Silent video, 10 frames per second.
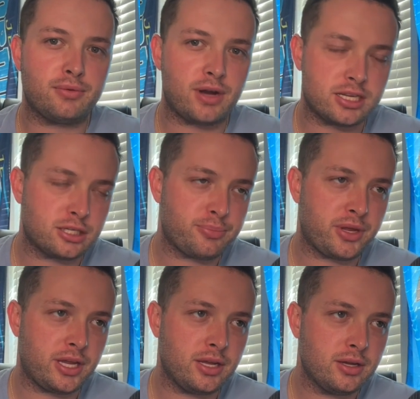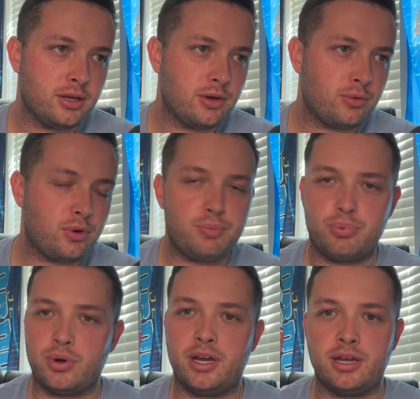recipe would
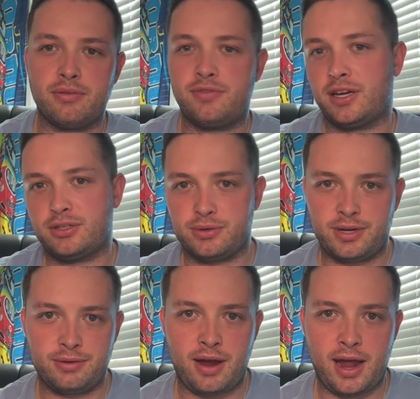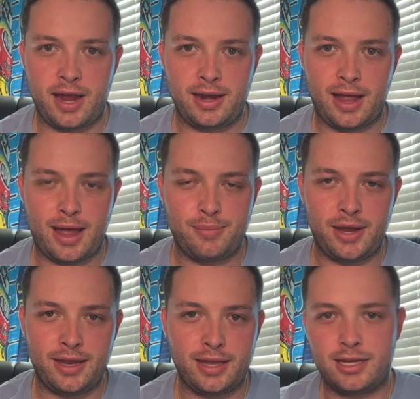bring victory, right? I
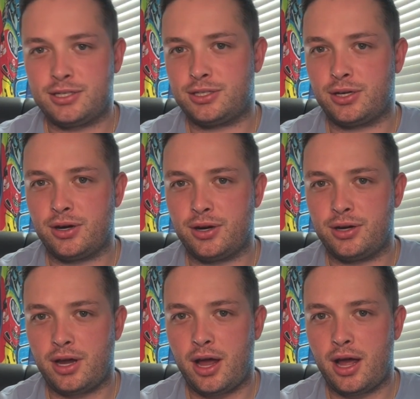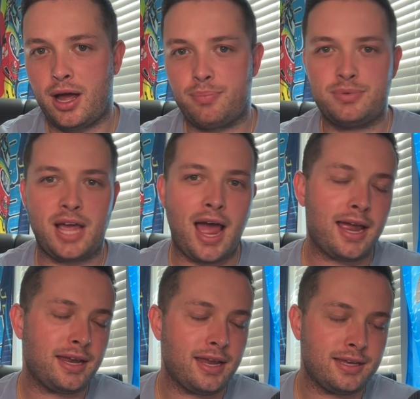mean, they stirred up
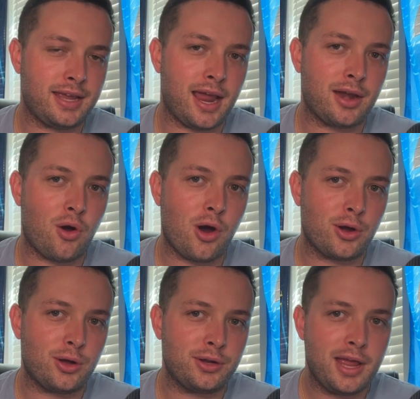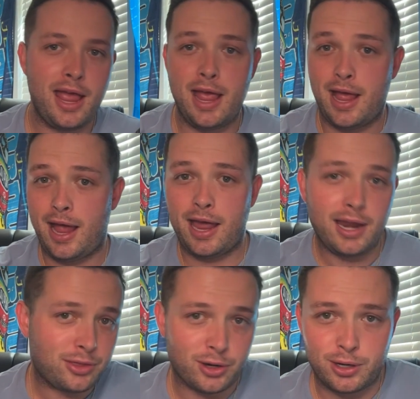tight end Dan Arnold and
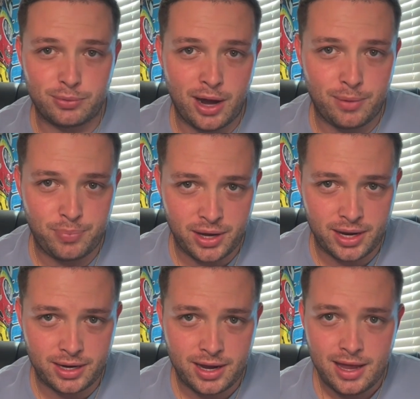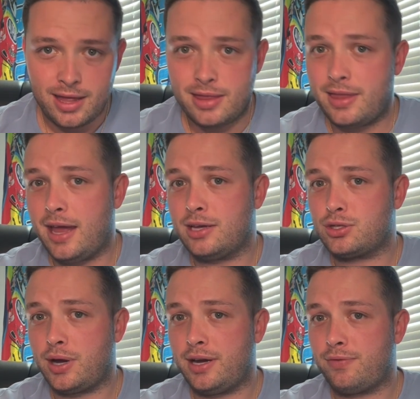a third-round pick, then
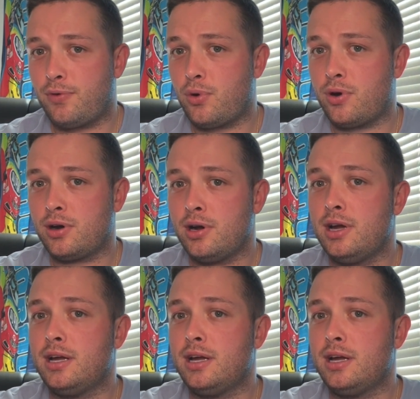traded for